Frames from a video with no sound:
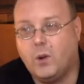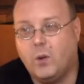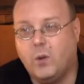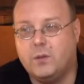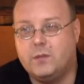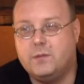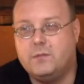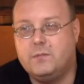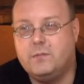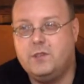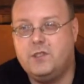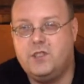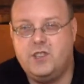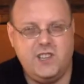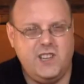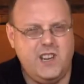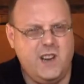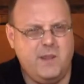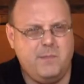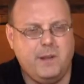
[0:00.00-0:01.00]
or
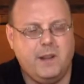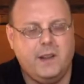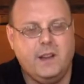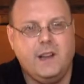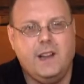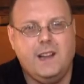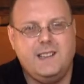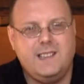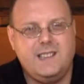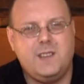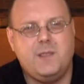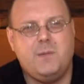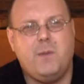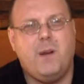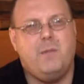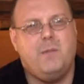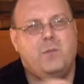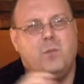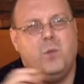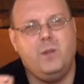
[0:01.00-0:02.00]
cheap. See, that's the
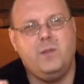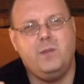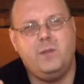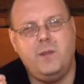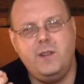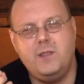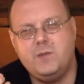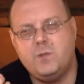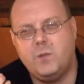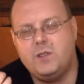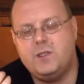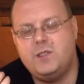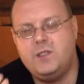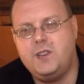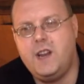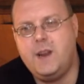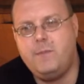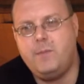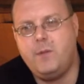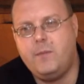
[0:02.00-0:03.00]
problem. we use the word
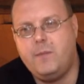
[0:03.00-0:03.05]
cheap.